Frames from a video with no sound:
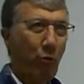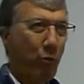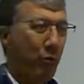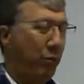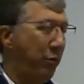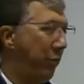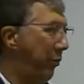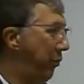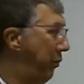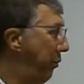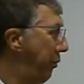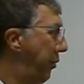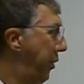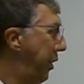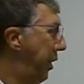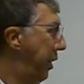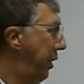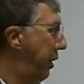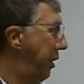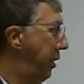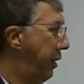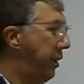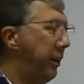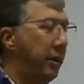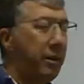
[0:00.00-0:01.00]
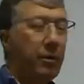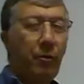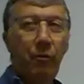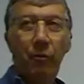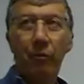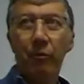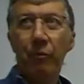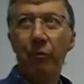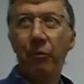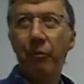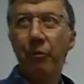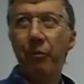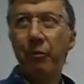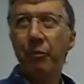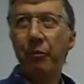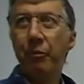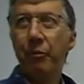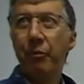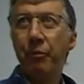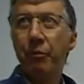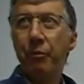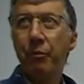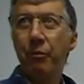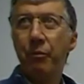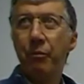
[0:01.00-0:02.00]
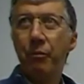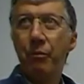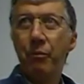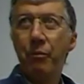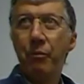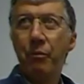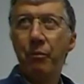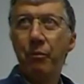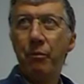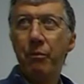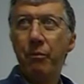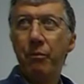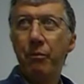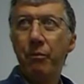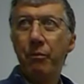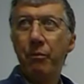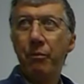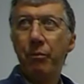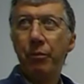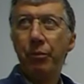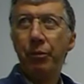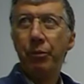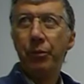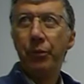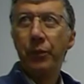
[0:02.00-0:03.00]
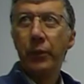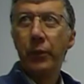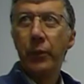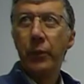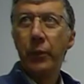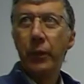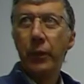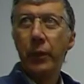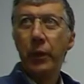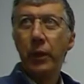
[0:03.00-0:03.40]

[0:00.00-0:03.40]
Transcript: Can you tell if the printer is doing that adjustment?